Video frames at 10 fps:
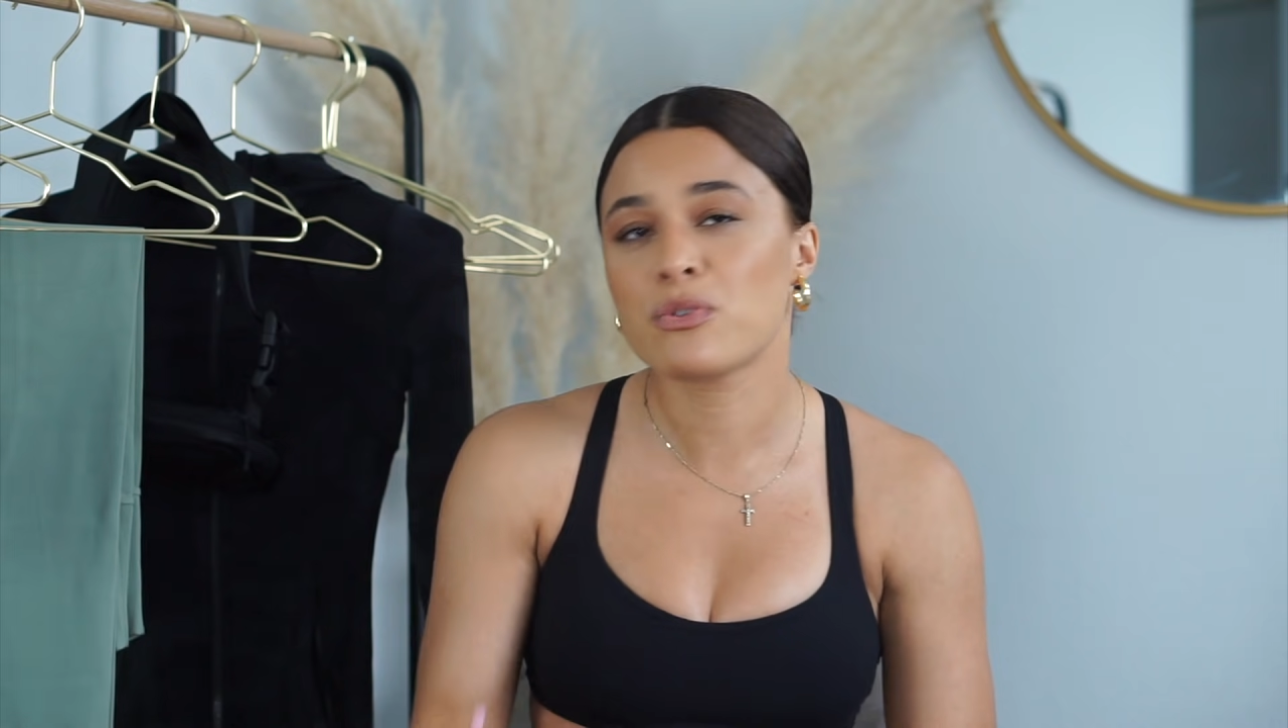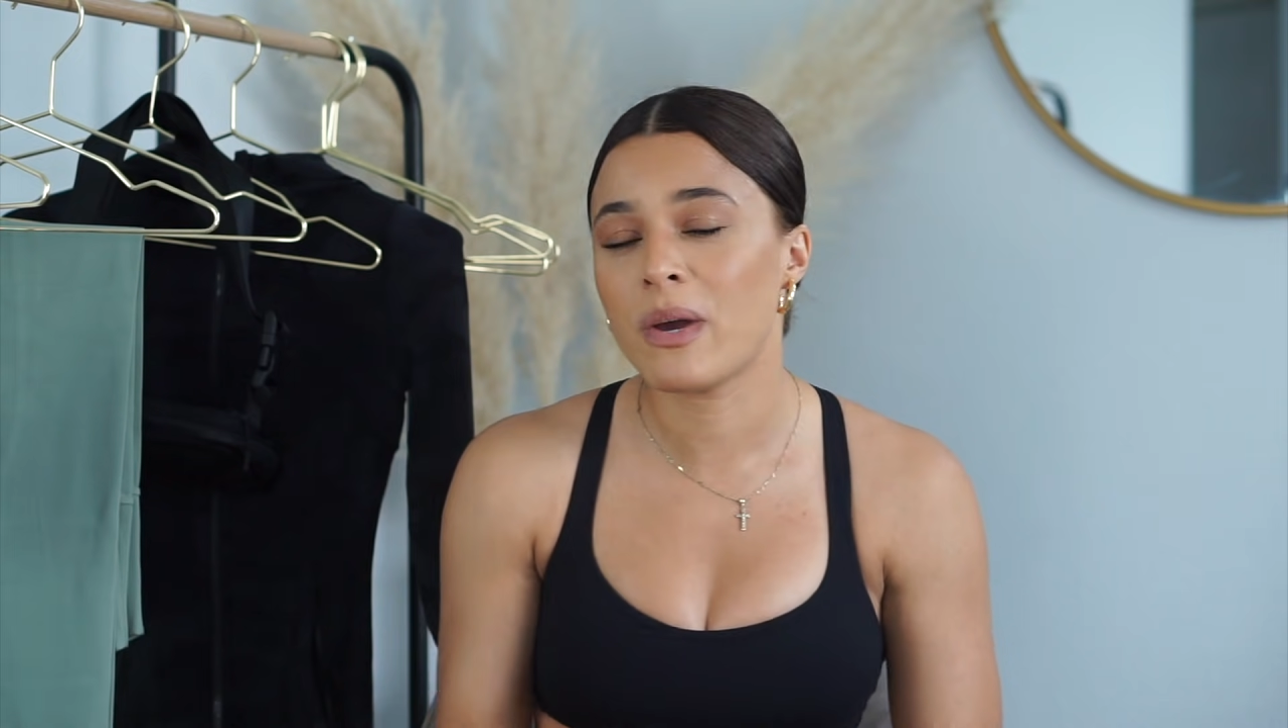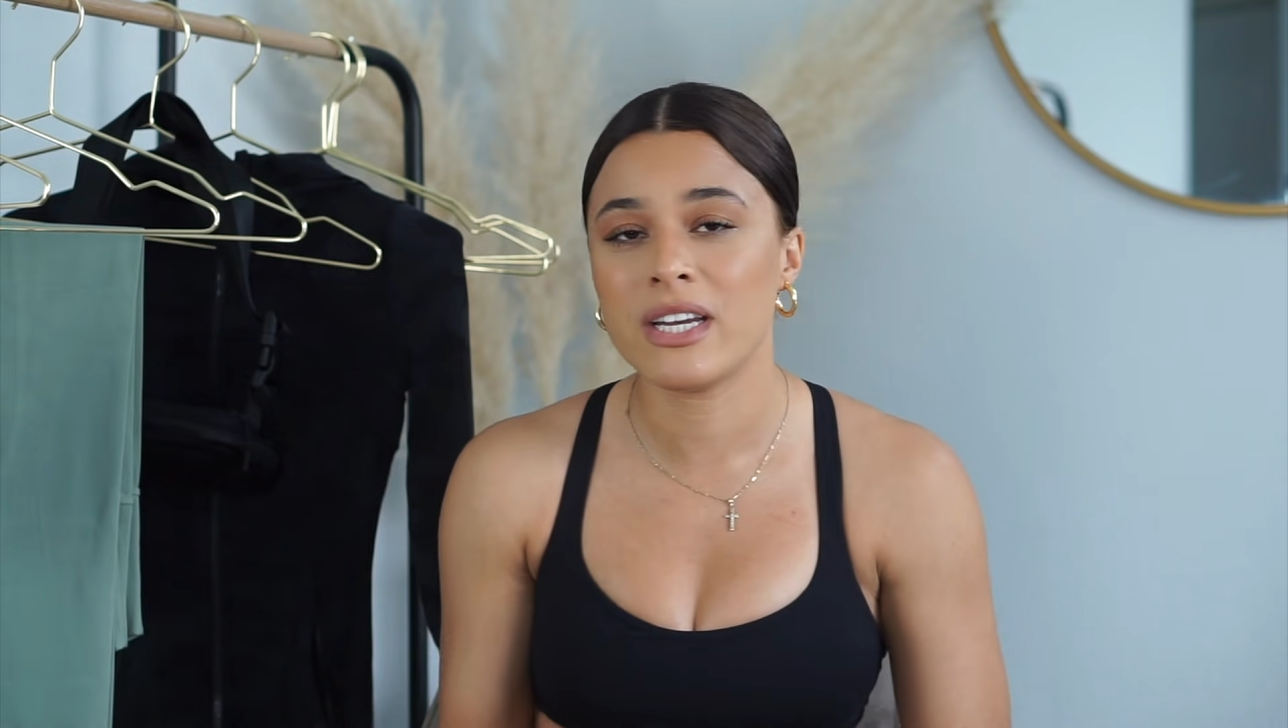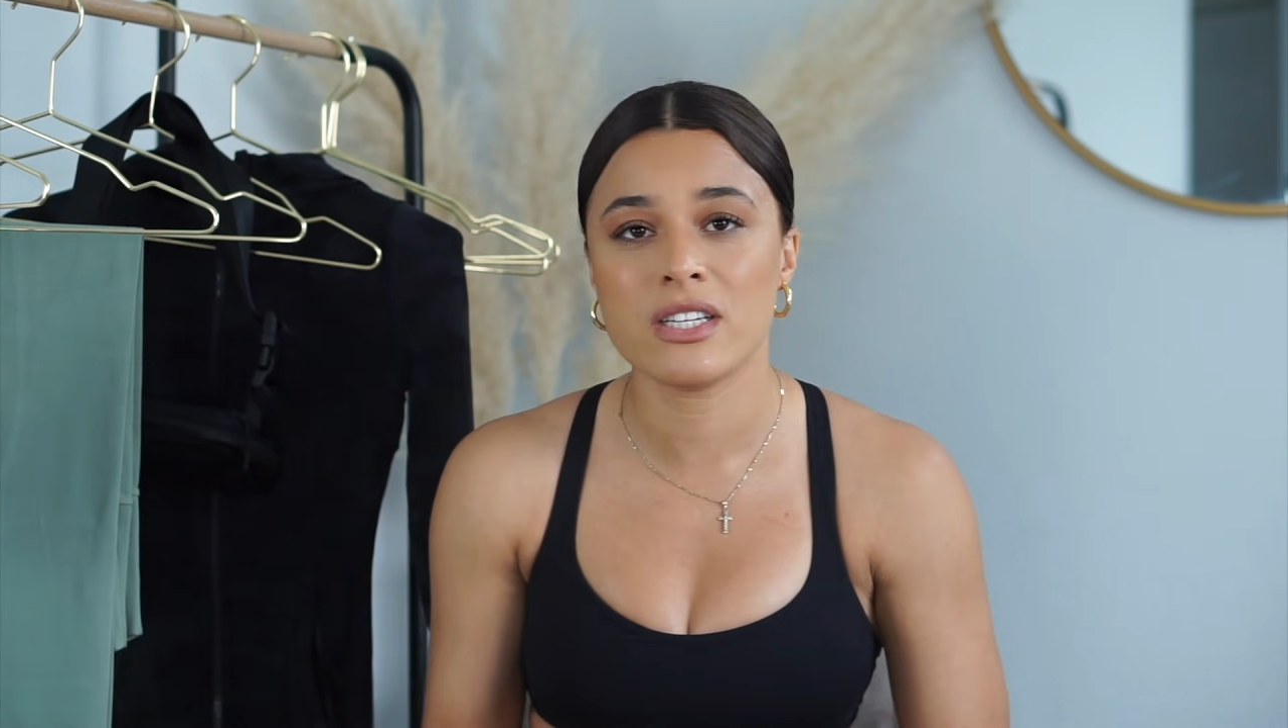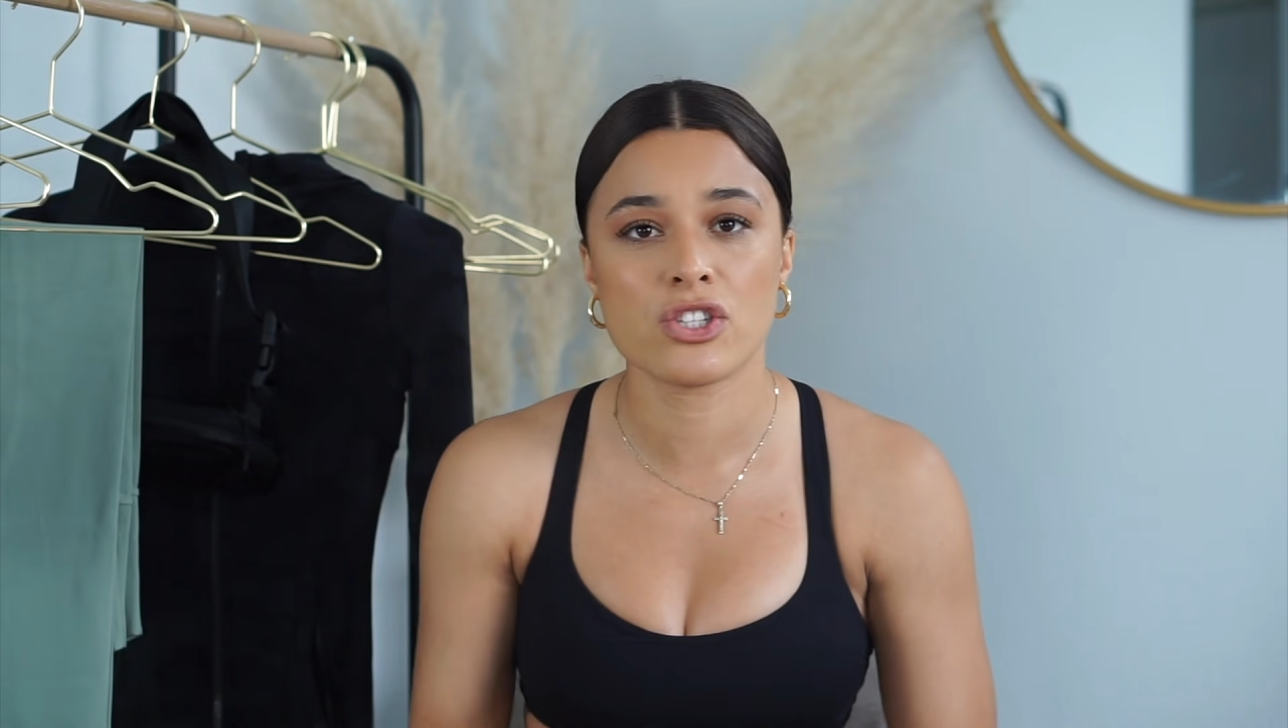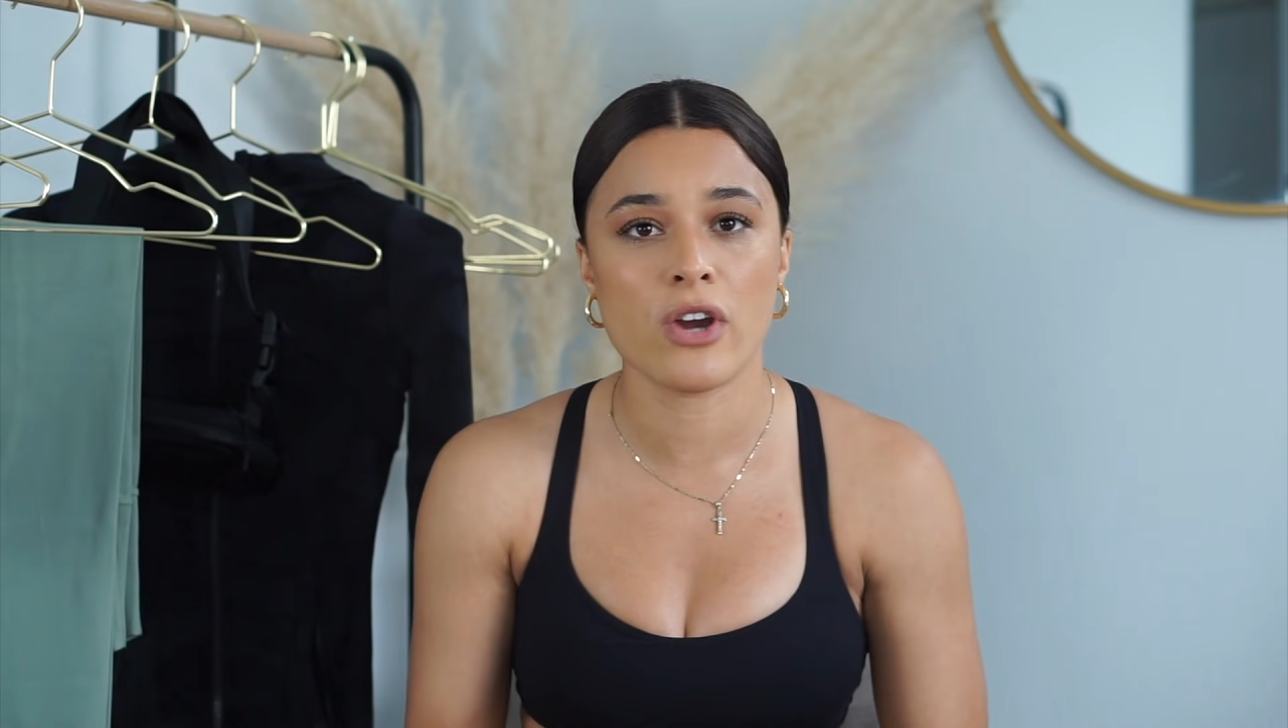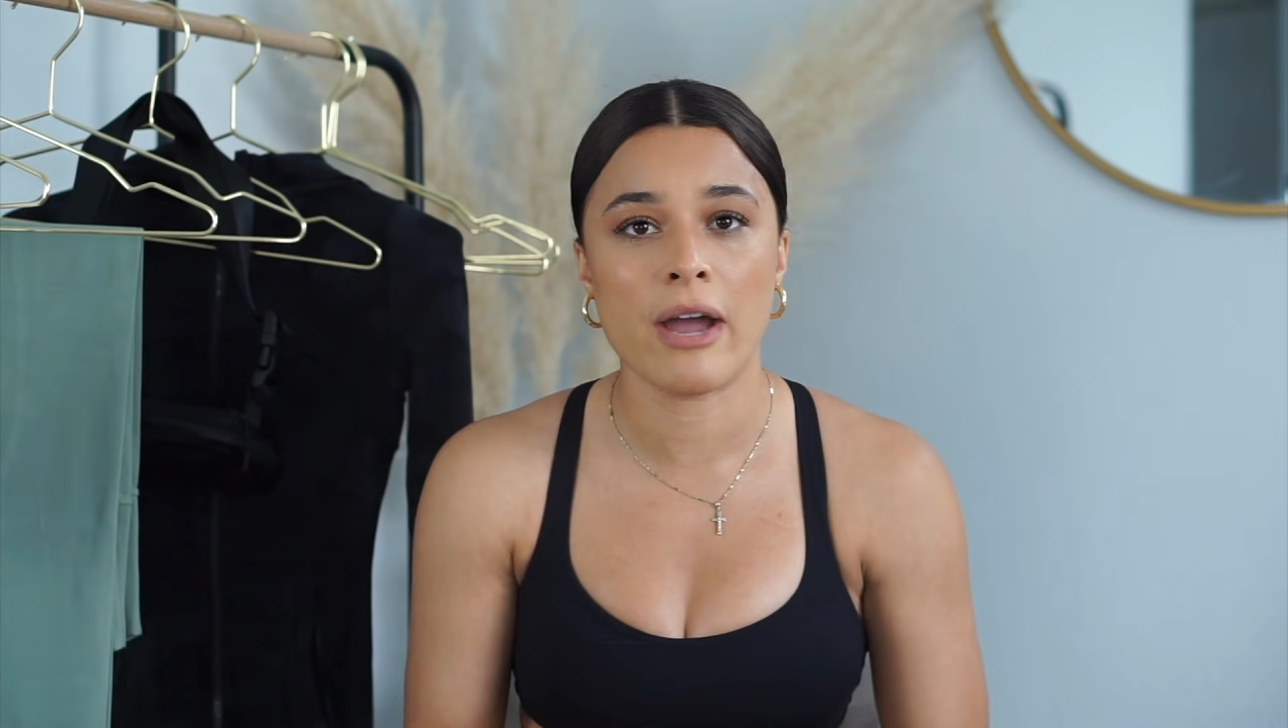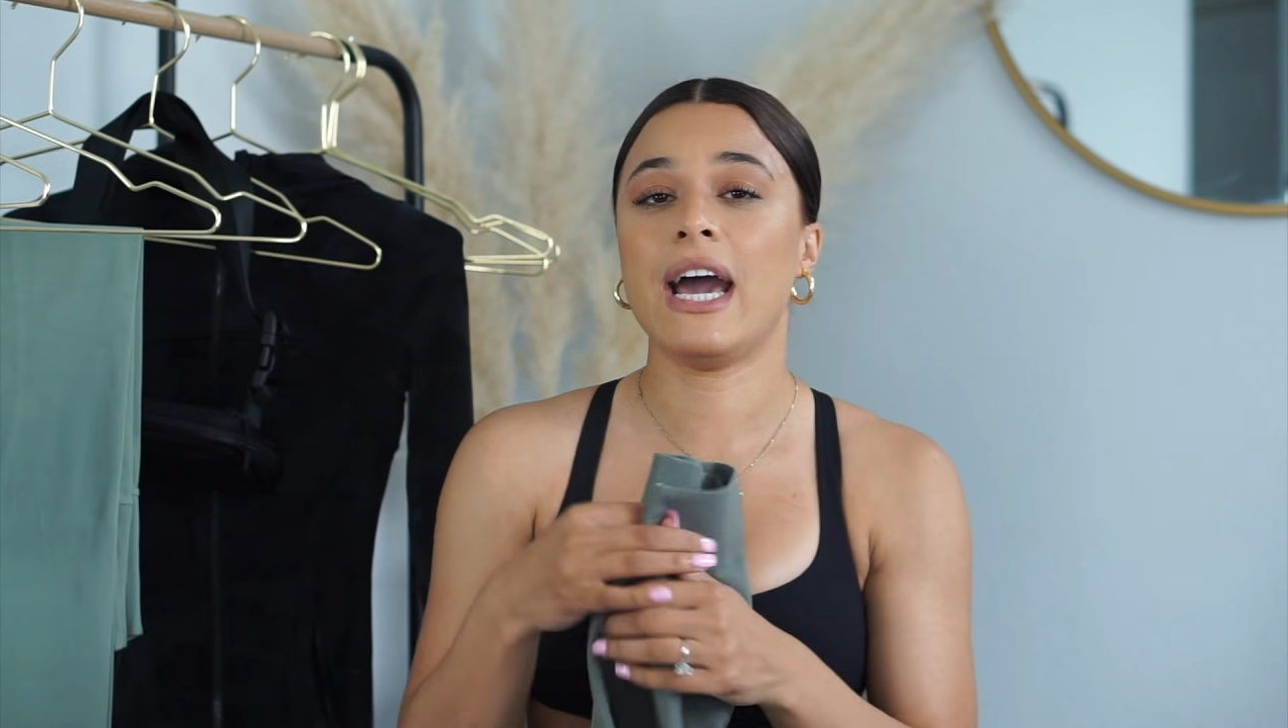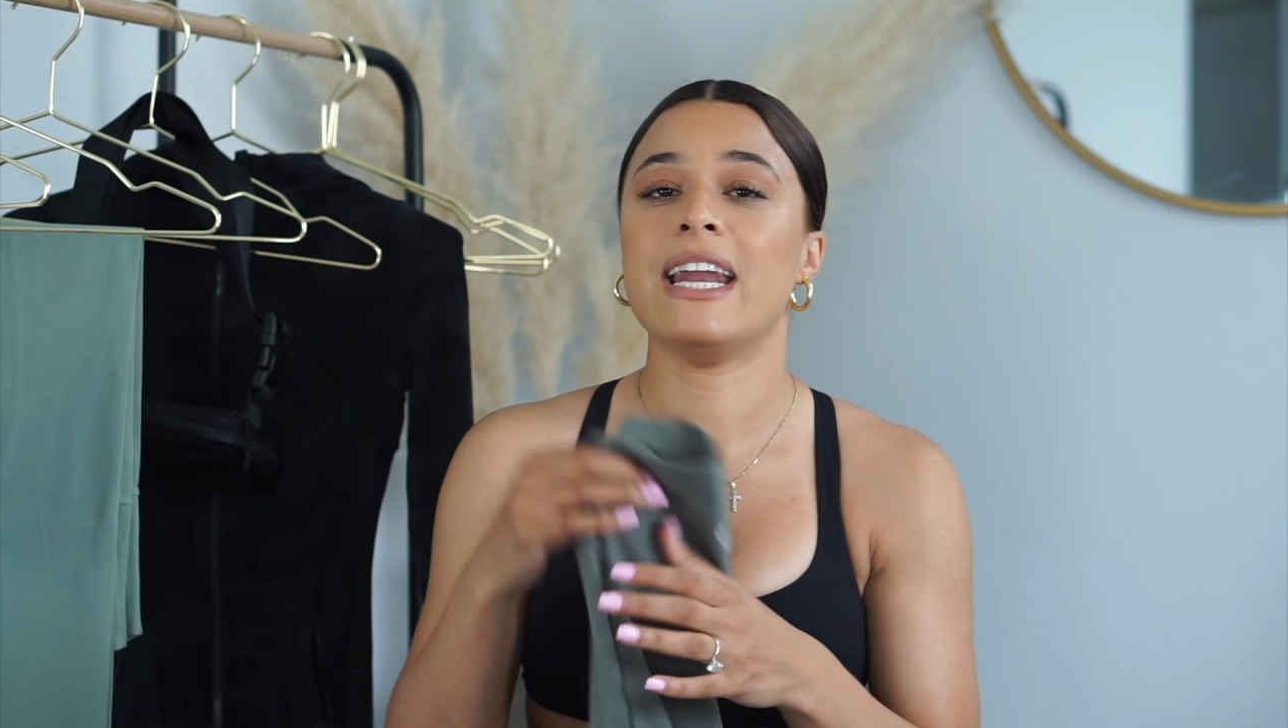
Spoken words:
way to describe it.